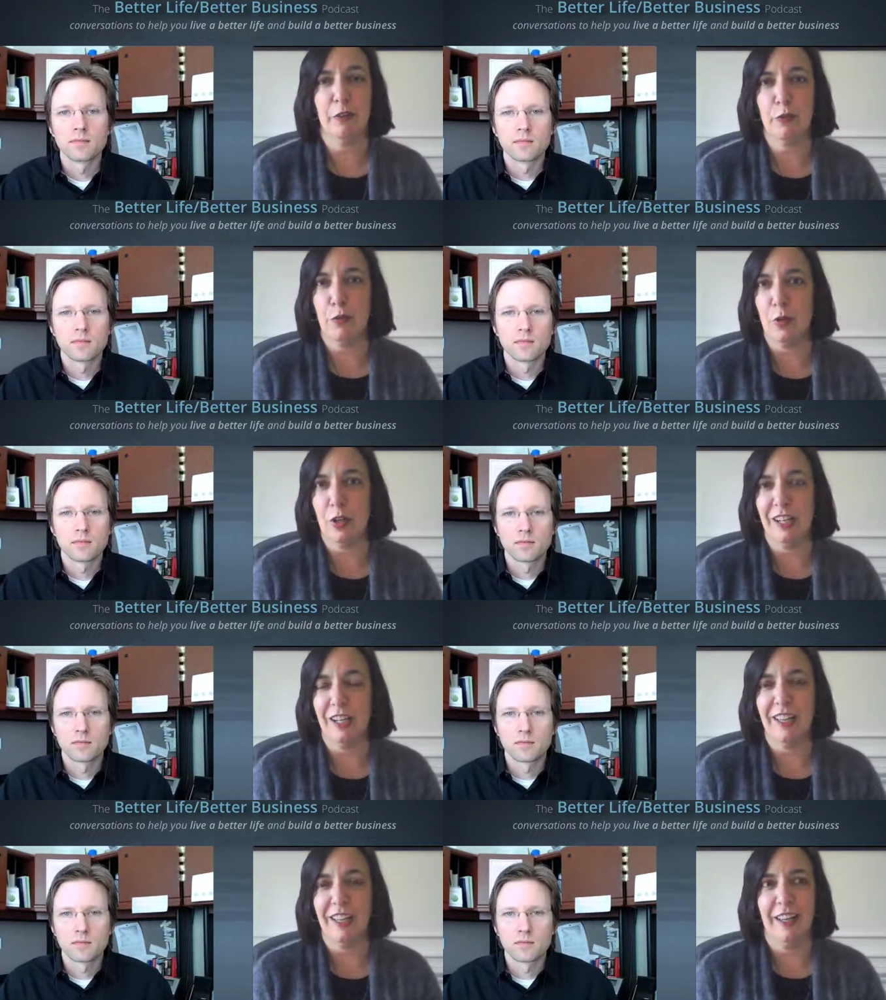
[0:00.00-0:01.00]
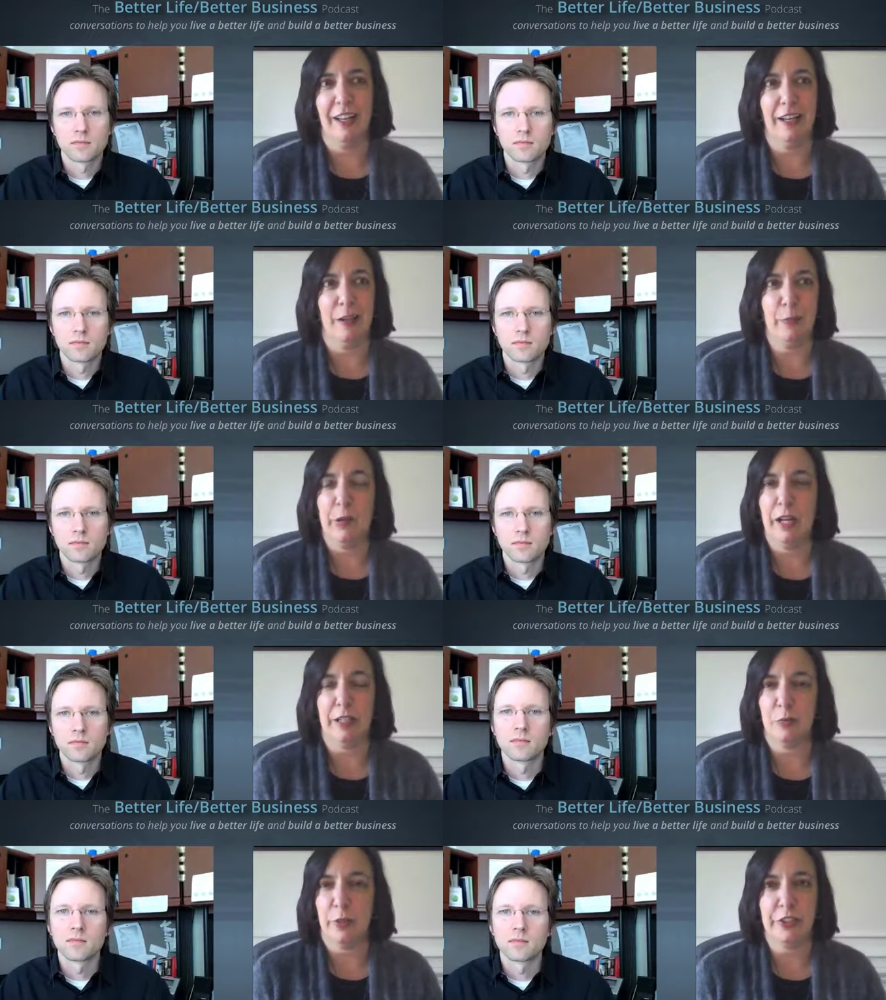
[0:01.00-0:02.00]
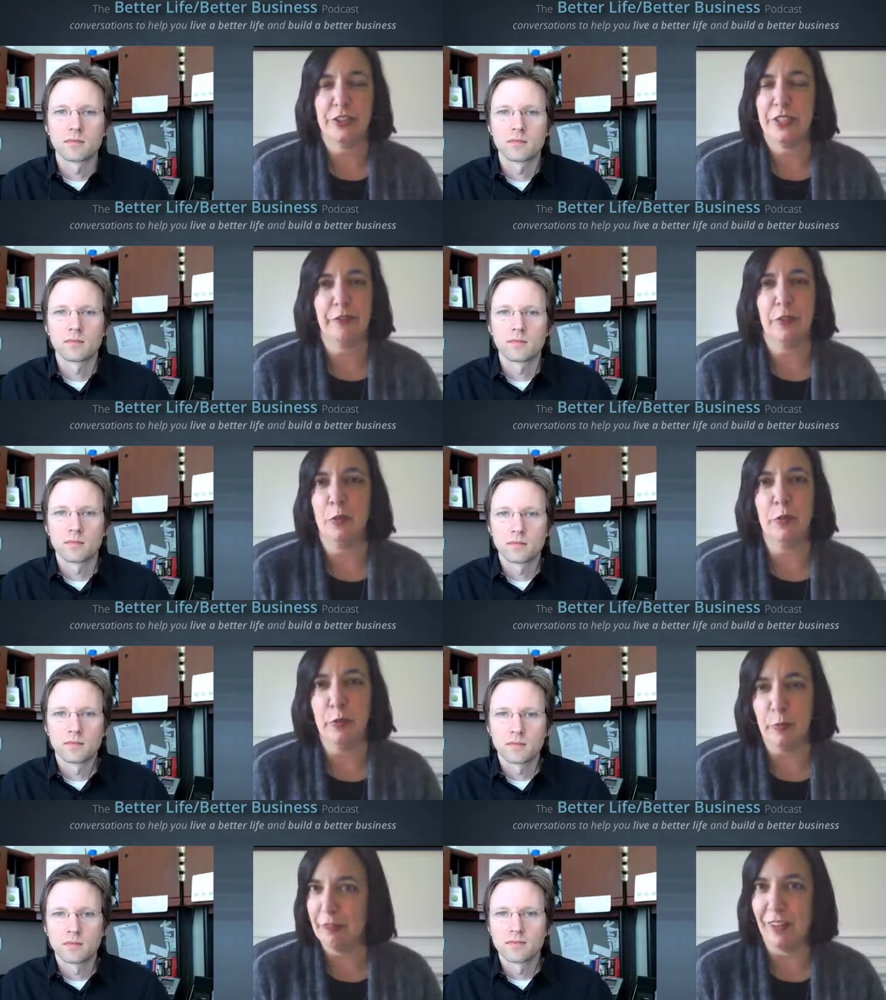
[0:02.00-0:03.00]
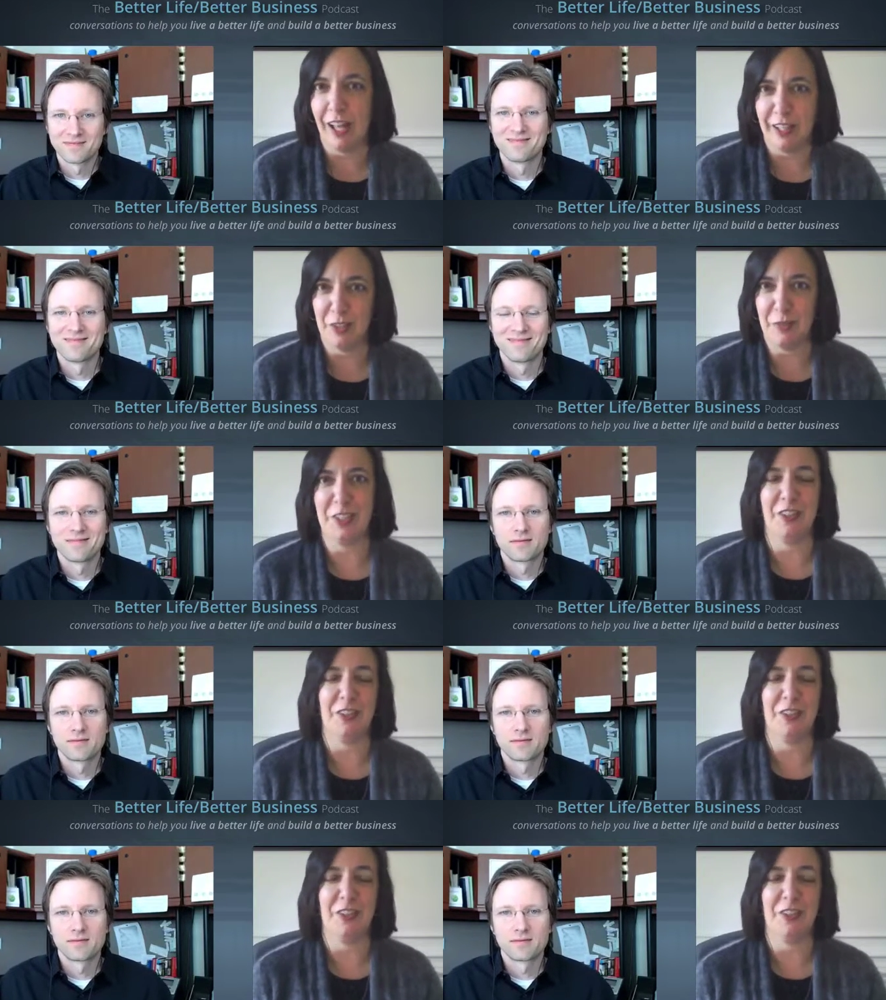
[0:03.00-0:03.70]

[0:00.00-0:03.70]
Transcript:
Speaker 1: for a product where you just have to move more volume, you